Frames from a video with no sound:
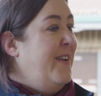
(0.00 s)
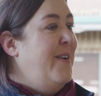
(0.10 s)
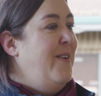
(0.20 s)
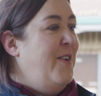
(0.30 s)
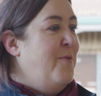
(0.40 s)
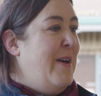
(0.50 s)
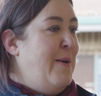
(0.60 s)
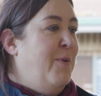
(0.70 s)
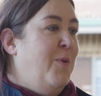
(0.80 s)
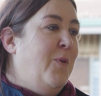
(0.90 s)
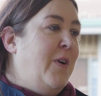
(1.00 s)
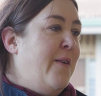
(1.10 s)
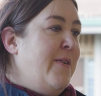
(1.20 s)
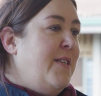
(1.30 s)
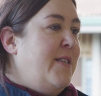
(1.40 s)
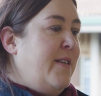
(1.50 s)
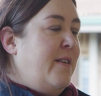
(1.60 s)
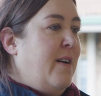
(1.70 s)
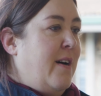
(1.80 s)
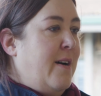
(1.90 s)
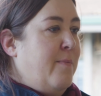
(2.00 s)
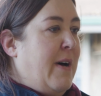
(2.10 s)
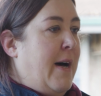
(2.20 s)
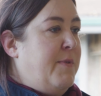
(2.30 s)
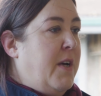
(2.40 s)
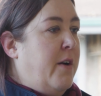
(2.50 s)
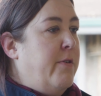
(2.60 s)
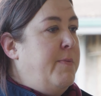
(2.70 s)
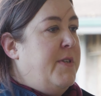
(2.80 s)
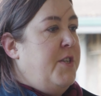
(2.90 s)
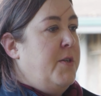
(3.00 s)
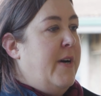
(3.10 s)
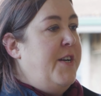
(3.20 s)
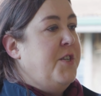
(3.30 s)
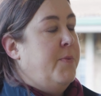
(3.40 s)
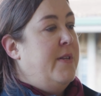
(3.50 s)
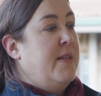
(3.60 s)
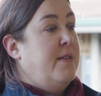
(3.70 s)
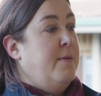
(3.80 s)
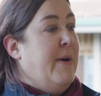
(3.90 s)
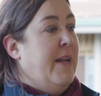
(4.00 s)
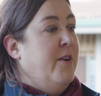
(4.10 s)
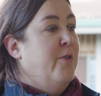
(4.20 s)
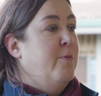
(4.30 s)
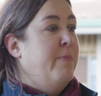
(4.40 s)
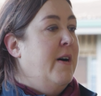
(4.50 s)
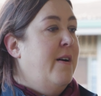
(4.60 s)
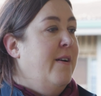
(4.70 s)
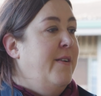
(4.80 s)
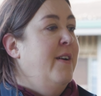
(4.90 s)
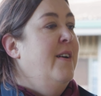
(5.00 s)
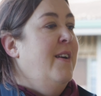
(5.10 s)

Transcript: I know a lot of people will go into perhaps a group situation, whether that's a paddock or a barn,